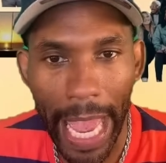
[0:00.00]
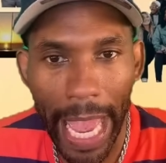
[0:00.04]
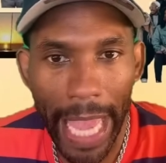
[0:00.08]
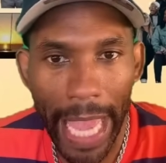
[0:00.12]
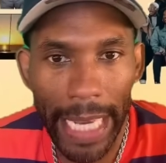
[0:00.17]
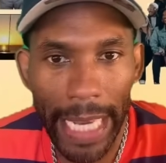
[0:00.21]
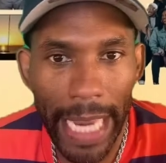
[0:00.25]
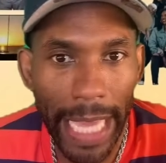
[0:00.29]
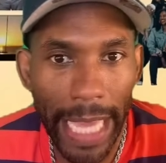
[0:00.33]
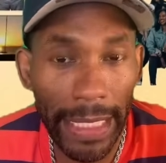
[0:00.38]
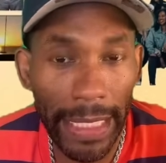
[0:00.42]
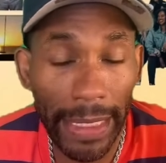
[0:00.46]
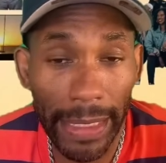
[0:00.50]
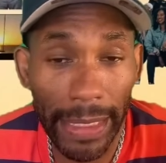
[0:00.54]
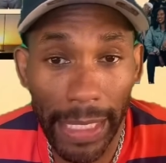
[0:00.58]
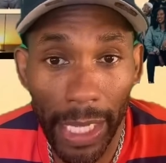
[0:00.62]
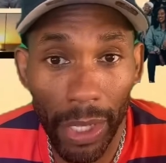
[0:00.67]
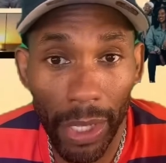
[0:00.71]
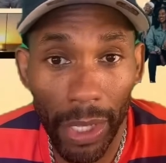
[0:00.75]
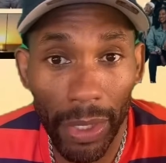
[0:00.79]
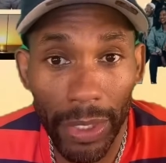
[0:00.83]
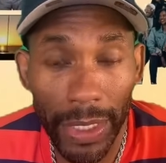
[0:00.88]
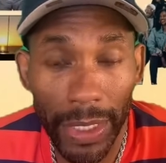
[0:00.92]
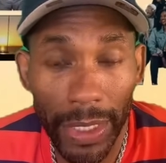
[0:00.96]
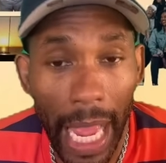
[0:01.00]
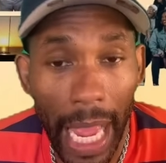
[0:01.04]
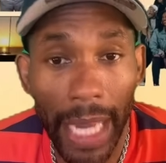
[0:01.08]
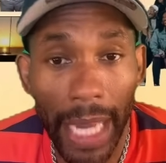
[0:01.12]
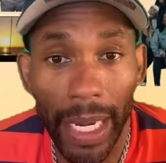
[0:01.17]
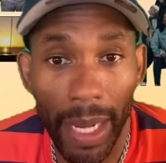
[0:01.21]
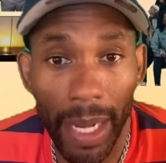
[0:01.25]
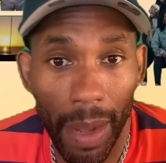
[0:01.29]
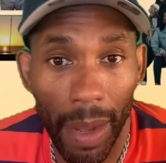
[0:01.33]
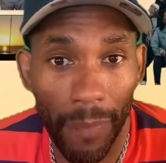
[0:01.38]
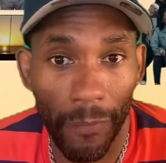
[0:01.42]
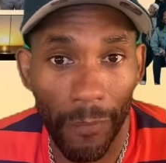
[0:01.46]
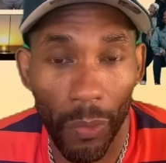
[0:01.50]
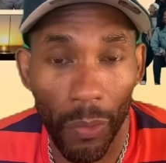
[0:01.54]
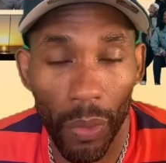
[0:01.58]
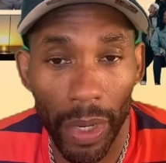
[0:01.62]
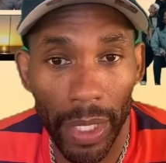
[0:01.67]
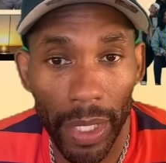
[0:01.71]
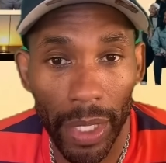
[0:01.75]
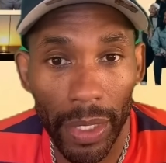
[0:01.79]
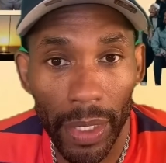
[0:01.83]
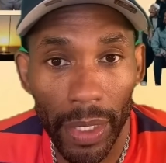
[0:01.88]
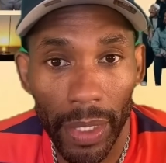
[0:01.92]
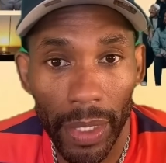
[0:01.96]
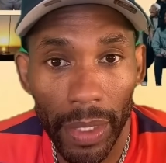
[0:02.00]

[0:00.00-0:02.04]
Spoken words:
And they still are signing up for it.